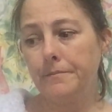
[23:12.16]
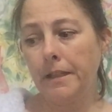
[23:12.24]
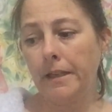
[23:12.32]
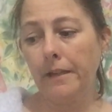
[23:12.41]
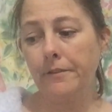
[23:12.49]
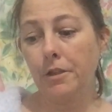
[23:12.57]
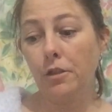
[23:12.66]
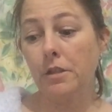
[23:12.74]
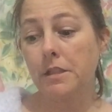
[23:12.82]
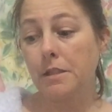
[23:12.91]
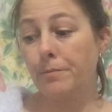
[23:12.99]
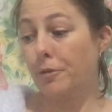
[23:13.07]
and had the
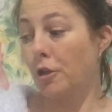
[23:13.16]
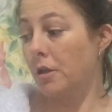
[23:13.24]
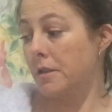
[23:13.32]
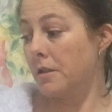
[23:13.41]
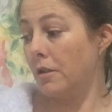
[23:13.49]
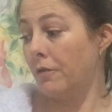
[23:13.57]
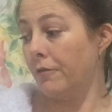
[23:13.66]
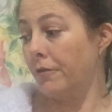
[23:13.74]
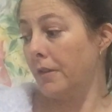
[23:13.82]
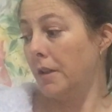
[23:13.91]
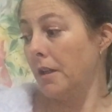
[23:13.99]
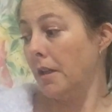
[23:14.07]
nice surprise of
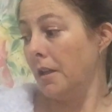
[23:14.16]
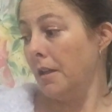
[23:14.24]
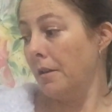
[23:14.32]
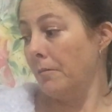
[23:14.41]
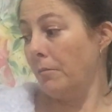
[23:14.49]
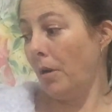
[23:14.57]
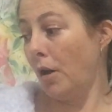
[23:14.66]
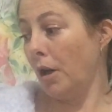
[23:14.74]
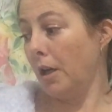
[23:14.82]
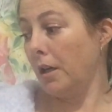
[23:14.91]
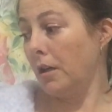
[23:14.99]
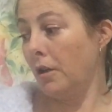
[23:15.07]

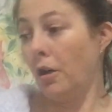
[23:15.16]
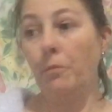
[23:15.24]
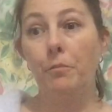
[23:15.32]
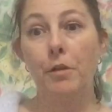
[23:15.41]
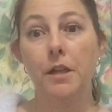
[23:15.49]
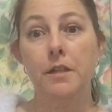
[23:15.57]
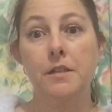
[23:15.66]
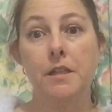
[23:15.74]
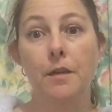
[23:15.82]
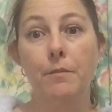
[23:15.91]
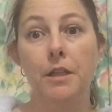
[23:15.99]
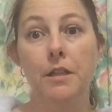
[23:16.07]
my ombres
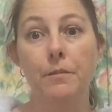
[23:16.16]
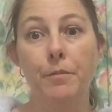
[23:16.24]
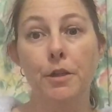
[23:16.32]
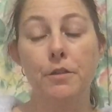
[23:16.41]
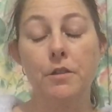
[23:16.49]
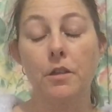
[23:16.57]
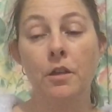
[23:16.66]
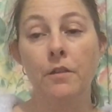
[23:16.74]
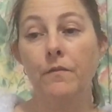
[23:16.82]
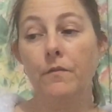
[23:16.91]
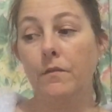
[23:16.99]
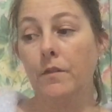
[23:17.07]
coming in the post.
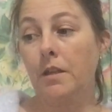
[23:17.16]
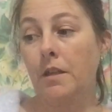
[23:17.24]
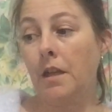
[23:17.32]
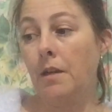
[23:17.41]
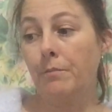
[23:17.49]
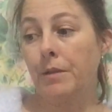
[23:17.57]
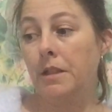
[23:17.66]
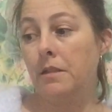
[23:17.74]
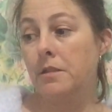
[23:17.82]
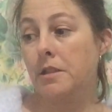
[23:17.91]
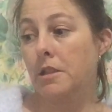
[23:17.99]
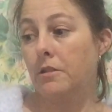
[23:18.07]
I can't begin
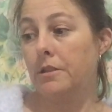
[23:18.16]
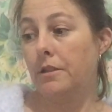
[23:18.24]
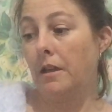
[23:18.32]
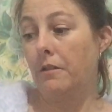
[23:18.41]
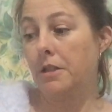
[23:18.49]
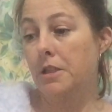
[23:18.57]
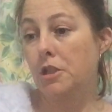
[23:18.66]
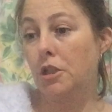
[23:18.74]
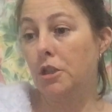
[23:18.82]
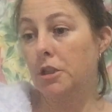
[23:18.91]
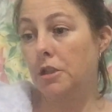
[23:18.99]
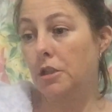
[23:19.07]
to tell you how
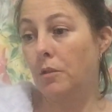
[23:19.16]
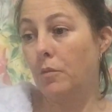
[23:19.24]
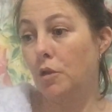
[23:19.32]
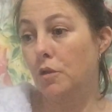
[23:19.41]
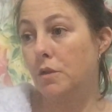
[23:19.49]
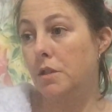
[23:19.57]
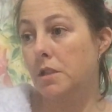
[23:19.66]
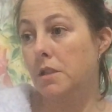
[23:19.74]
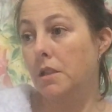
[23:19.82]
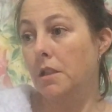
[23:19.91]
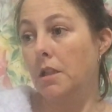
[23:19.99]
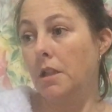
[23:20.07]
excited I was
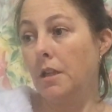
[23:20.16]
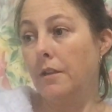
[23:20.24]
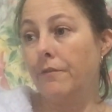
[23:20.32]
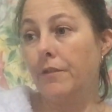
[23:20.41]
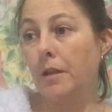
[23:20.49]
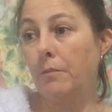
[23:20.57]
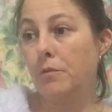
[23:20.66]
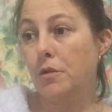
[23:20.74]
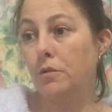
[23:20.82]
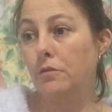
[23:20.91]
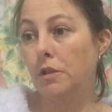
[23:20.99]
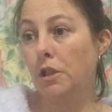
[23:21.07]
for them
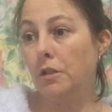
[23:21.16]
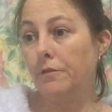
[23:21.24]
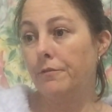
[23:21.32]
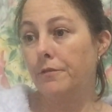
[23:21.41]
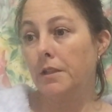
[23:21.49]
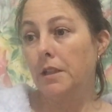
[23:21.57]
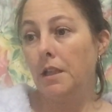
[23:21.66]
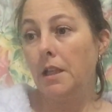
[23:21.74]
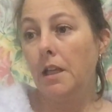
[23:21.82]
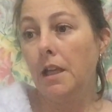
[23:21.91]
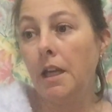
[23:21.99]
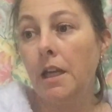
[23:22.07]
to arrive,
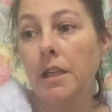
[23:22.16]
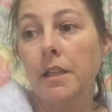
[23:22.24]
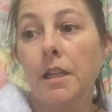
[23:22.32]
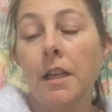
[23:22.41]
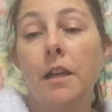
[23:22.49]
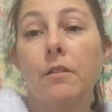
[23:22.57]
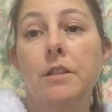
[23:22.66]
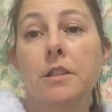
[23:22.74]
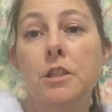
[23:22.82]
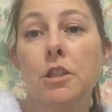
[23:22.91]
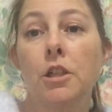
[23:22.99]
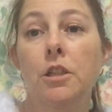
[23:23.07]
and how
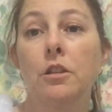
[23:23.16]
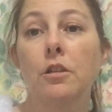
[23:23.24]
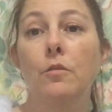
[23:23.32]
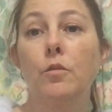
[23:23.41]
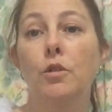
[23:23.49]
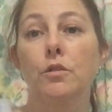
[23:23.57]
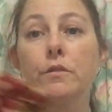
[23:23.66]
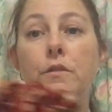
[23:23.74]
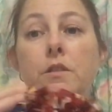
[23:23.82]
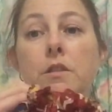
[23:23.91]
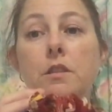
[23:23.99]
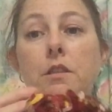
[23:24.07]
excited I
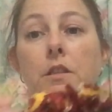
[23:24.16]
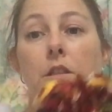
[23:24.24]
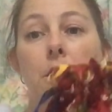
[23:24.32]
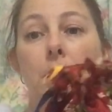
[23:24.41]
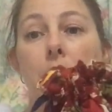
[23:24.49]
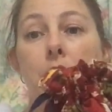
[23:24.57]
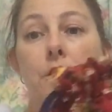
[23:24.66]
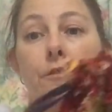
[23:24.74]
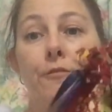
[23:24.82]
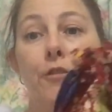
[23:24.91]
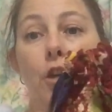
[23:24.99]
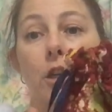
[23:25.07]
was to
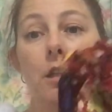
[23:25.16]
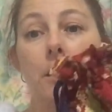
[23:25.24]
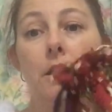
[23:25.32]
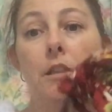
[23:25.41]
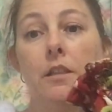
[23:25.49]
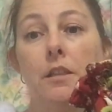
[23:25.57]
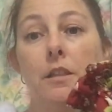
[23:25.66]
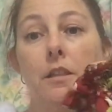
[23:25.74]
finally